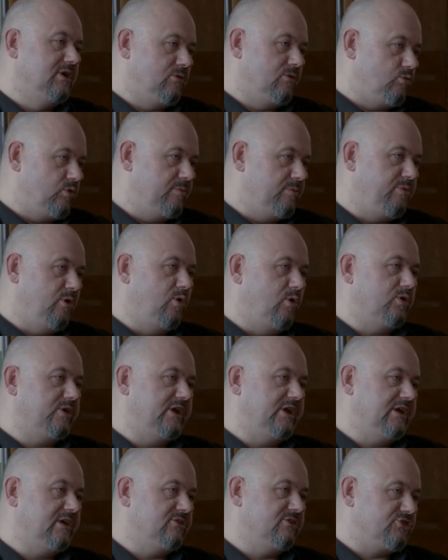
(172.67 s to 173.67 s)

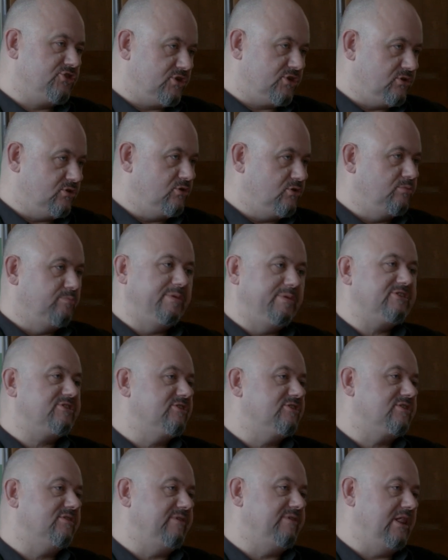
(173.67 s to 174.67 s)
reporting to
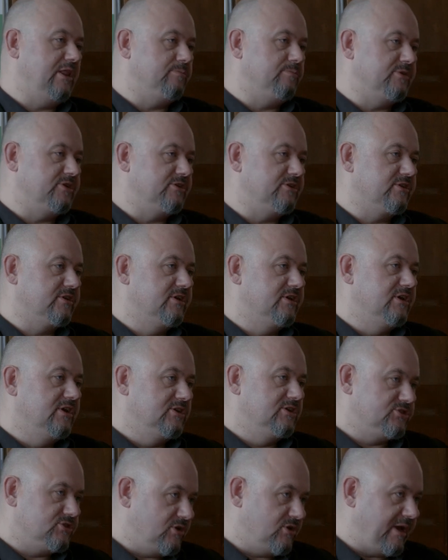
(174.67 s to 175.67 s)
business development.
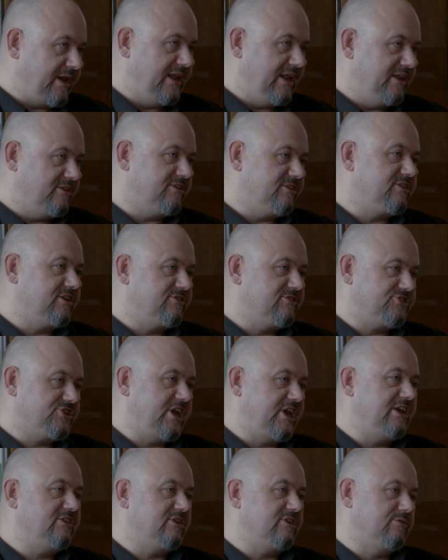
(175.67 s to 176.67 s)
So analytics is
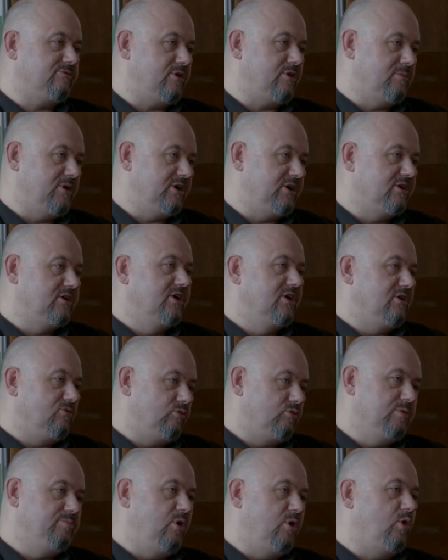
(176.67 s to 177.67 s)
changing from a
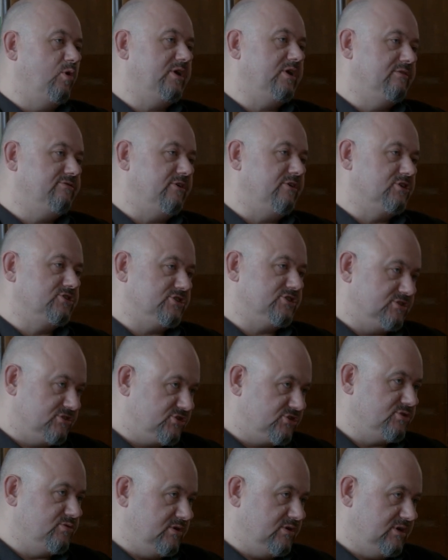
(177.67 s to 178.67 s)
reporting function
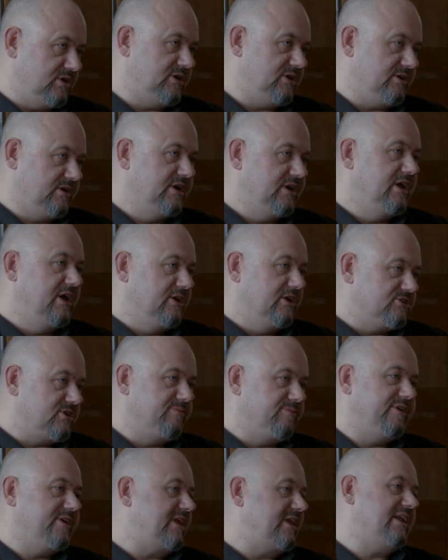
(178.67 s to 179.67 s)
to
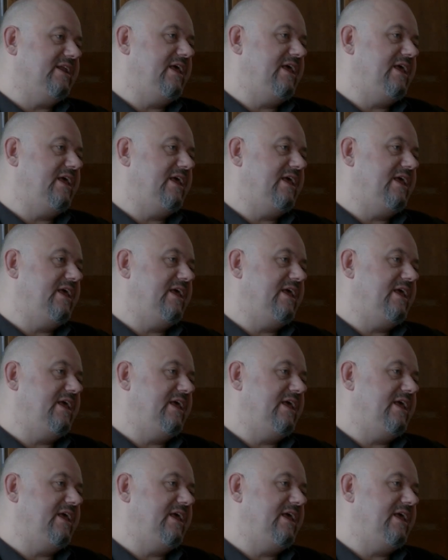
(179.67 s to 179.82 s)
something that